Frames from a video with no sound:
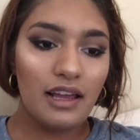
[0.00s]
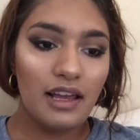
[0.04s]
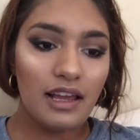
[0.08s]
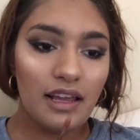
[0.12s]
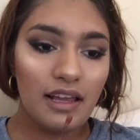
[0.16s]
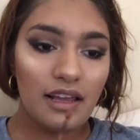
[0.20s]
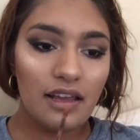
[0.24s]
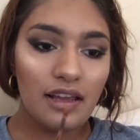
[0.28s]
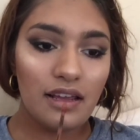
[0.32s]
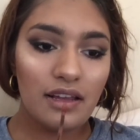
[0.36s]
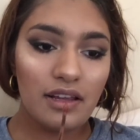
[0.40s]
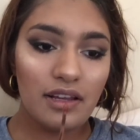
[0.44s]

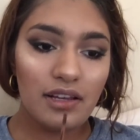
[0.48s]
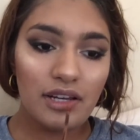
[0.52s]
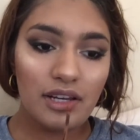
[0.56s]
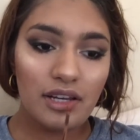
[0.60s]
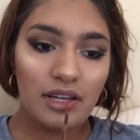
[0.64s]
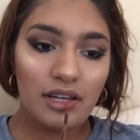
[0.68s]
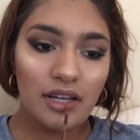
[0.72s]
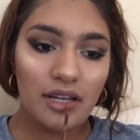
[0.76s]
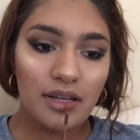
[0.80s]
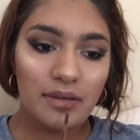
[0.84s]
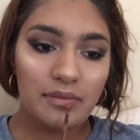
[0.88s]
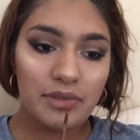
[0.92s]
And
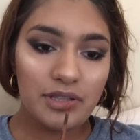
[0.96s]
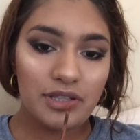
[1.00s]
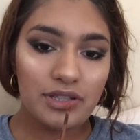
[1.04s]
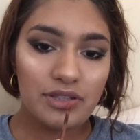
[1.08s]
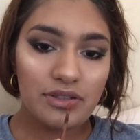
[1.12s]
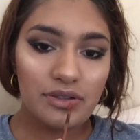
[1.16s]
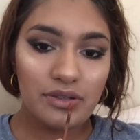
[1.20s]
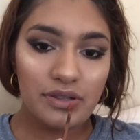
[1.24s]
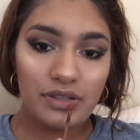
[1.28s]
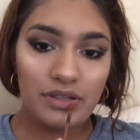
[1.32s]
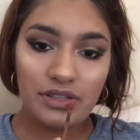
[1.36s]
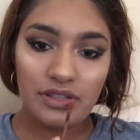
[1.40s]
I'm just
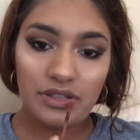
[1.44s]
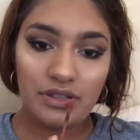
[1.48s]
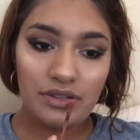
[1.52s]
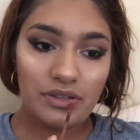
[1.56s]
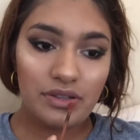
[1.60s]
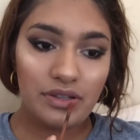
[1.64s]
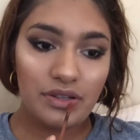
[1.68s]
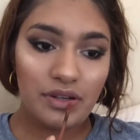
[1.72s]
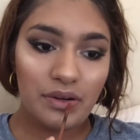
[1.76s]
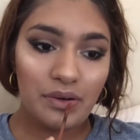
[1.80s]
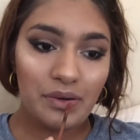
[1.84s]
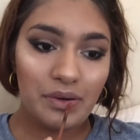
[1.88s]
going to
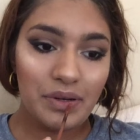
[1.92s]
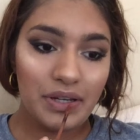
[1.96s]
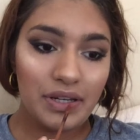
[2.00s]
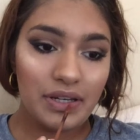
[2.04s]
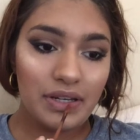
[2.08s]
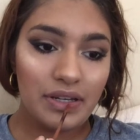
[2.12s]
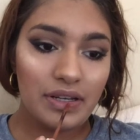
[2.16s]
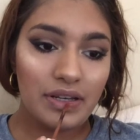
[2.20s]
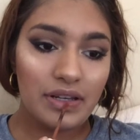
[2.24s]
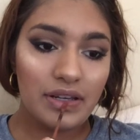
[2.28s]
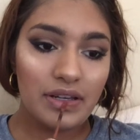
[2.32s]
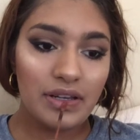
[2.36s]
go in.